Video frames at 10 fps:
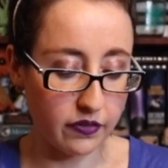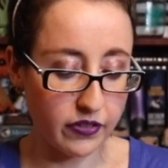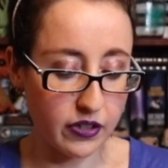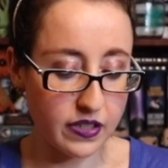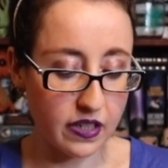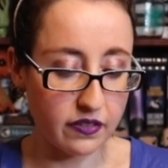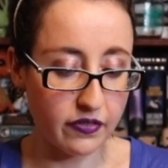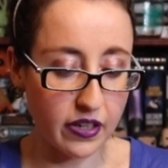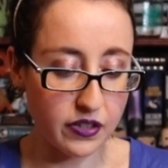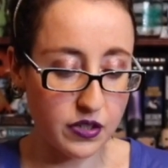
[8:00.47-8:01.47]
Fierce Like a
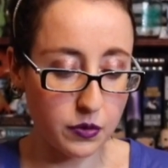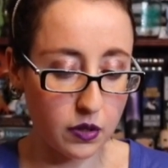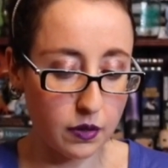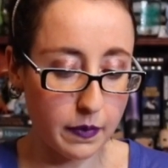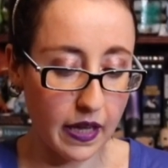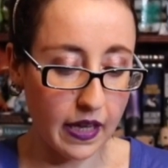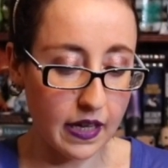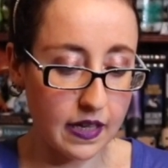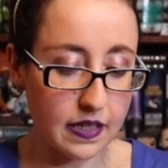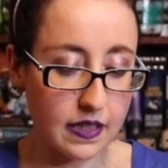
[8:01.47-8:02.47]
Firestorm,
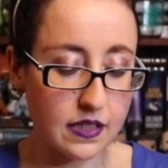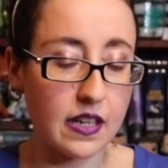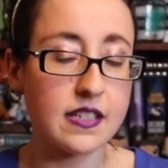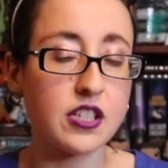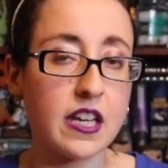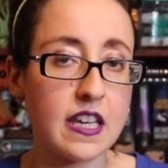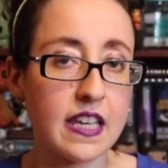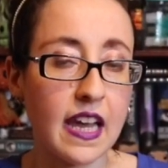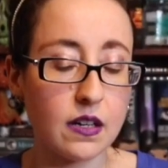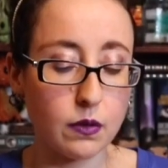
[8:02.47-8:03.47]
and S.J.
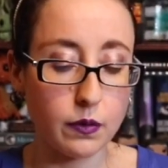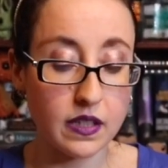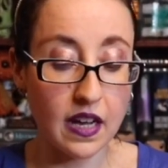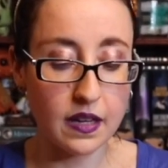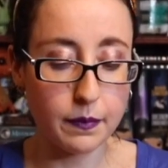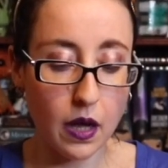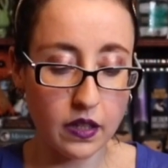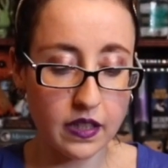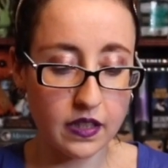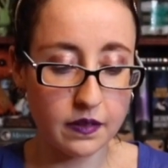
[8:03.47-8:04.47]
Kincaid wrote The
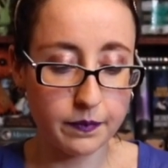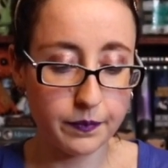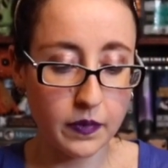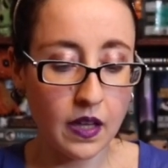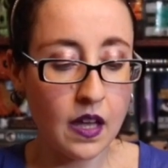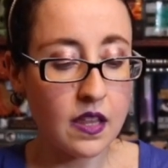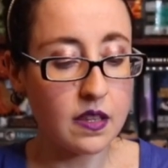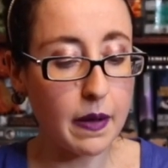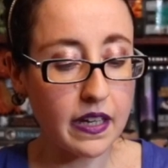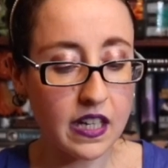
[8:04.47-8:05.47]
Diabolic.
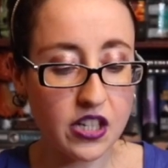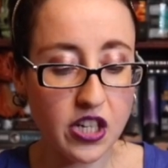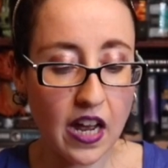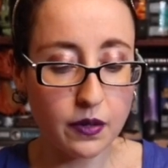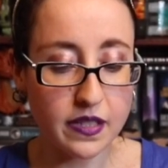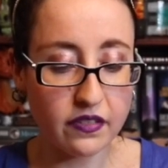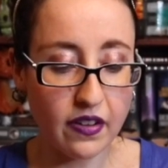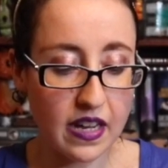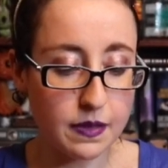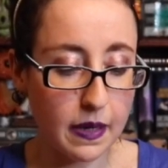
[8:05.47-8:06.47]
The Beckoning Shadow is a
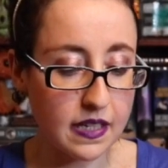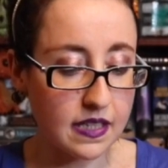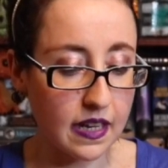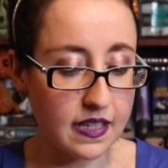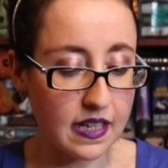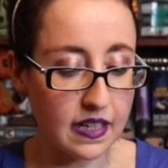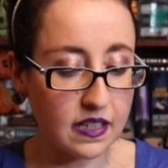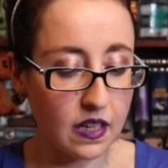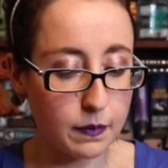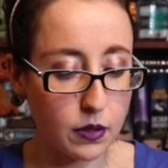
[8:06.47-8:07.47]
fast-paced, exciting
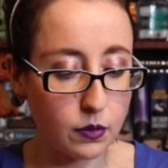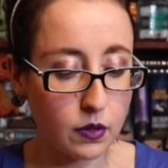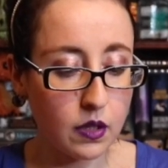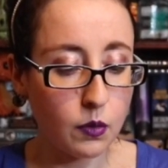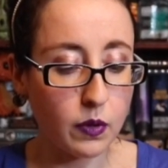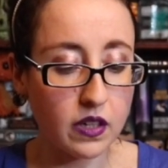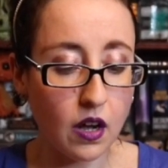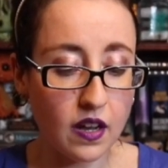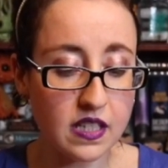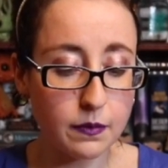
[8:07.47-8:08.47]
debut with an
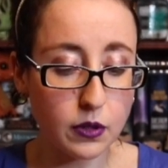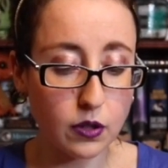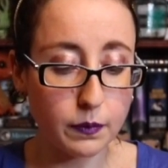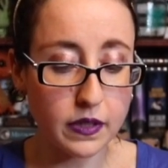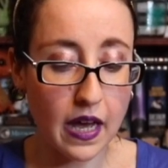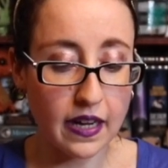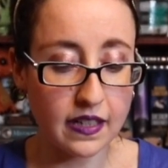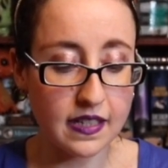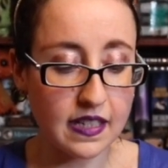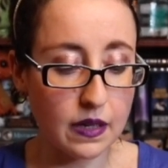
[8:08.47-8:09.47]
awesome girl
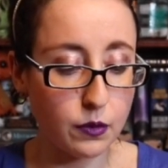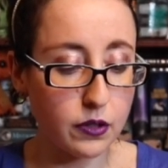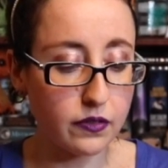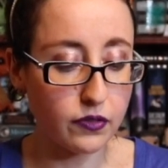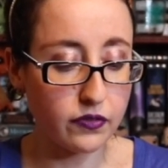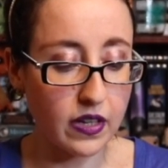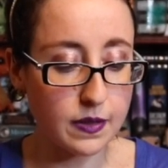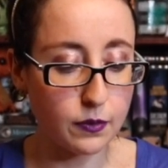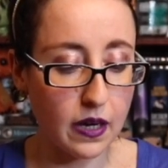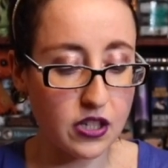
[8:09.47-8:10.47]
protagonist. I rooted for
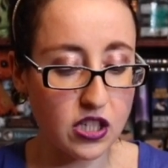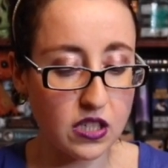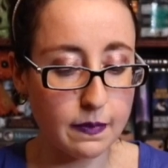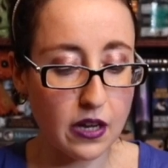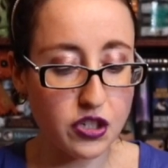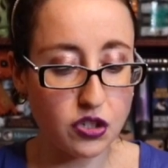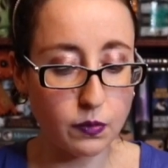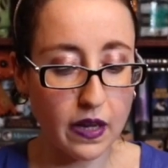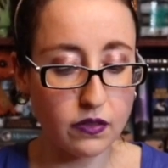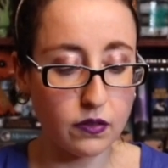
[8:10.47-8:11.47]
Vesper as she smashed her
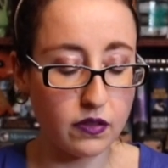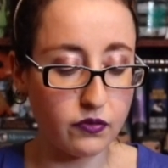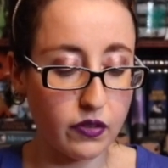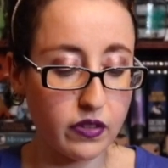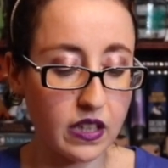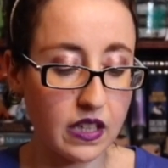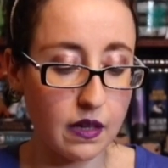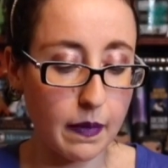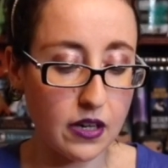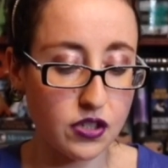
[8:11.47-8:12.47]
way through the vividly
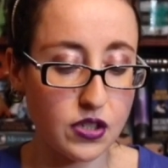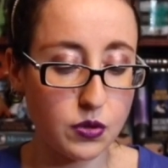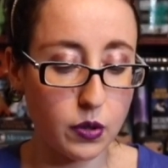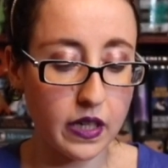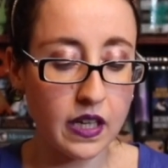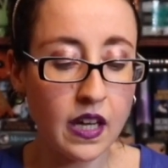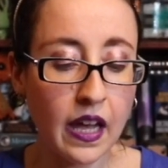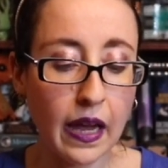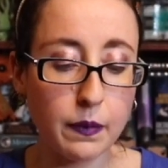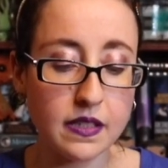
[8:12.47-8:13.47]
imagined story
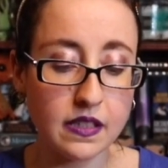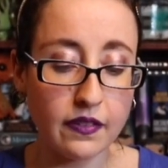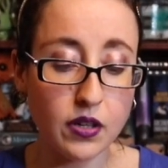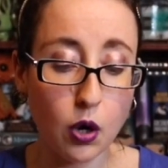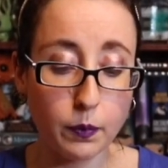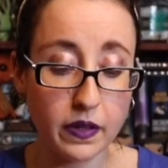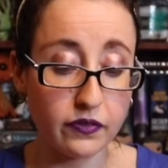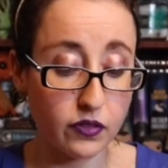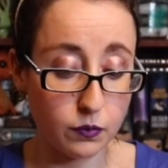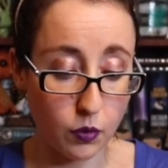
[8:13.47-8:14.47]
and was left hoping
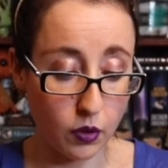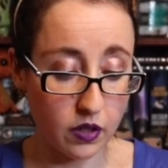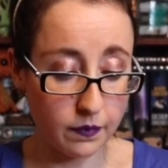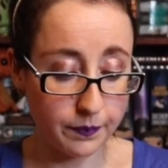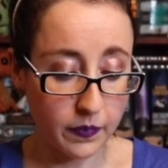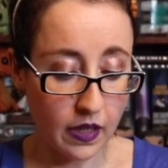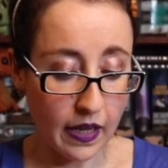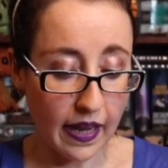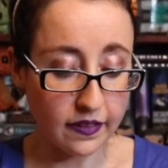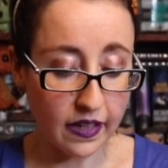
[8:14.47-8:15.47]
for more.
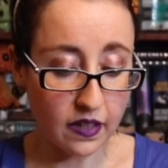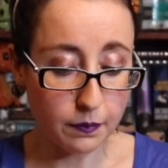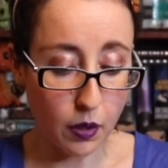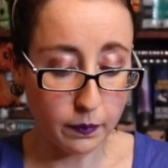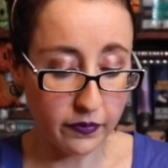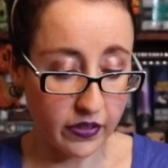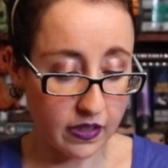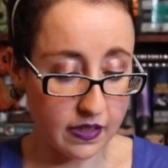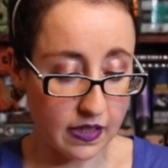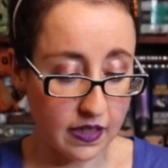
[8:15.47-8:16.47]
And Lana
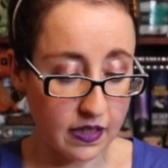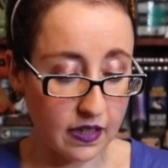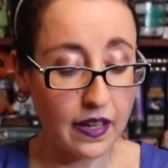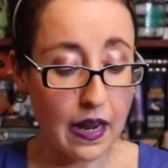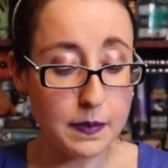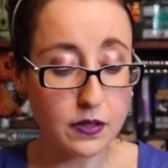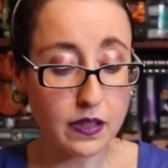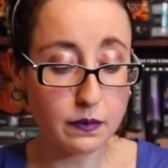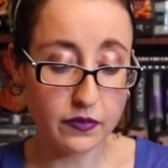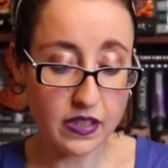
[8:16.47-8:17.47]
Popovic said, an
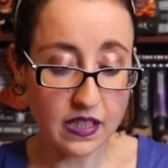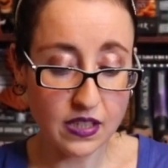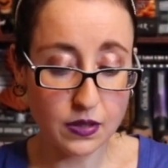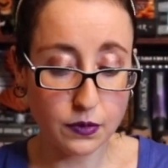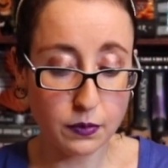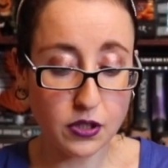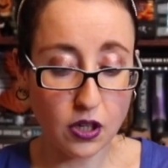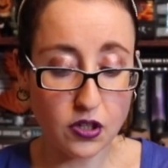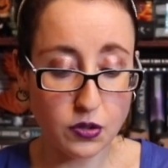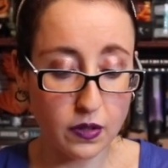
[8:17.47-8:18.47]
absolutely riveting,
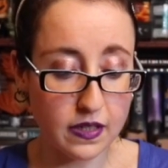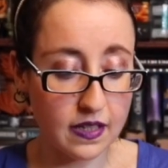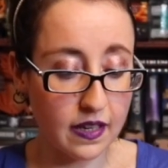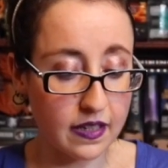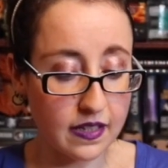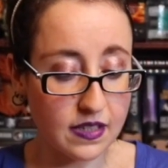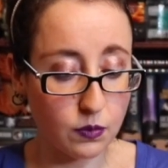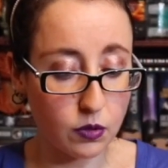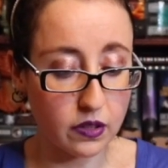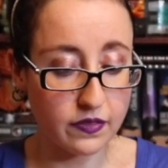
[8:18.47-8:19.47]
supercharged story set against a
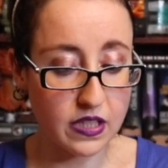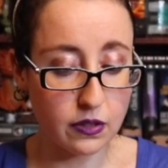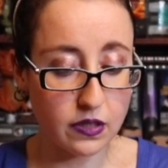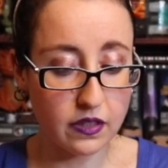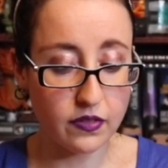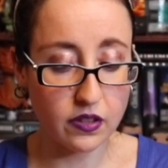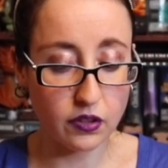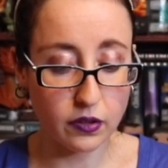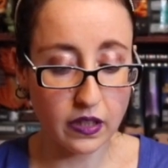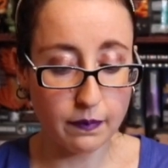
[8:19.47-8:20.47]
world of secretive and
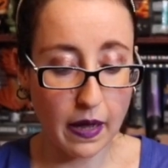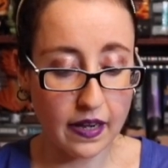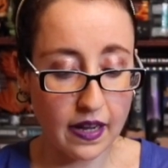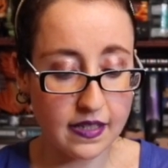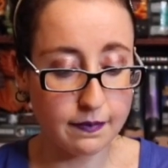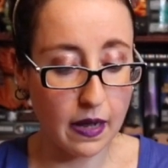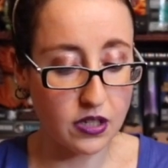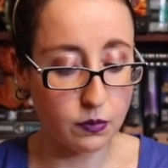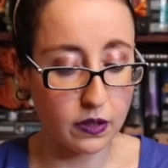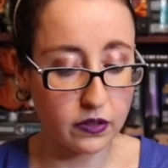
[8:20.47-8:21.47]
thoroughly badass
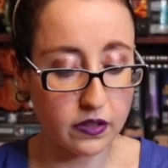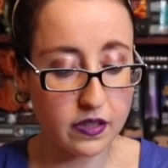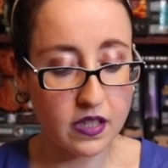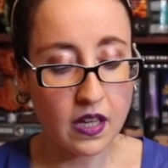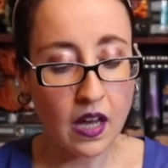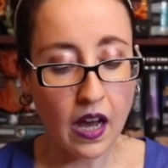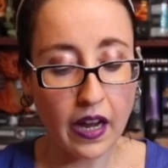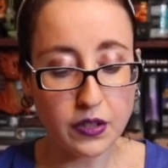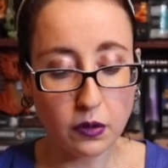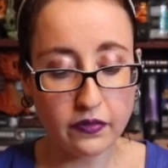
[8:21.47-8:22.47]
magic wielders.
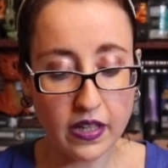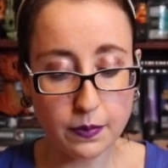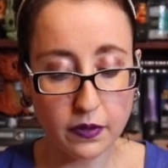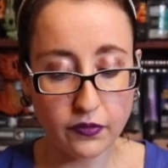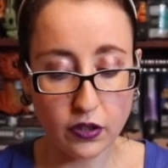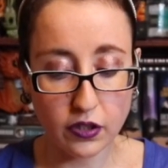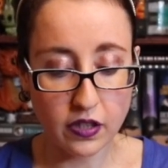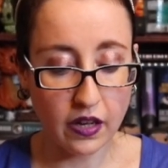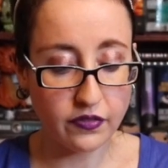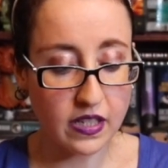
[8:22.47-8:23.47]
I adore Vesper for her
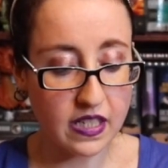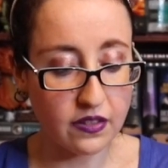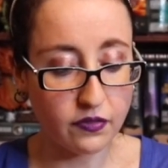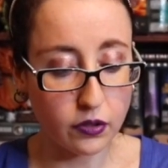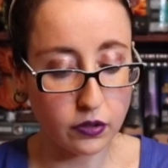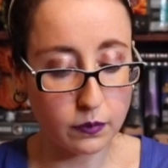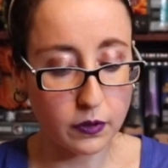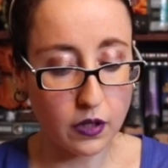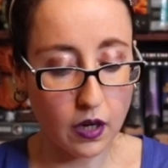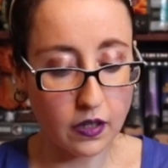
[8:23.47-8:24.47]
toughness and
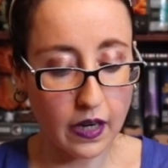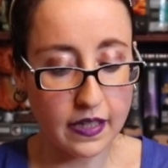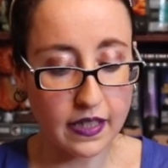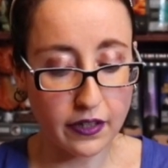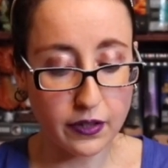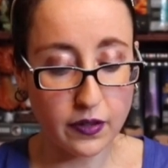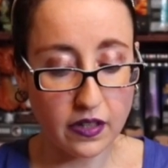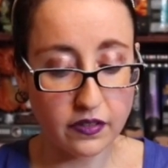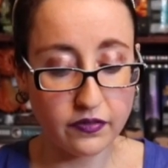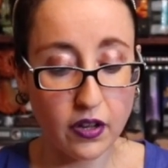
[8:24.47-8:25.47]
vulnerable heart. I dare you
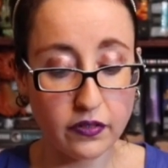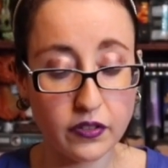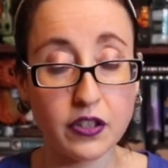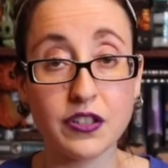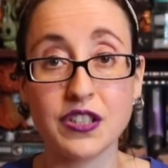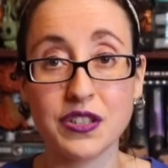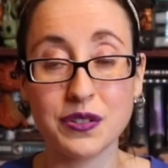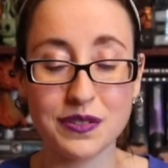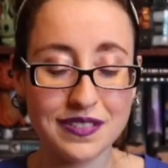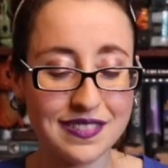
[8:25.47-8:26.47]
not to fall for her too.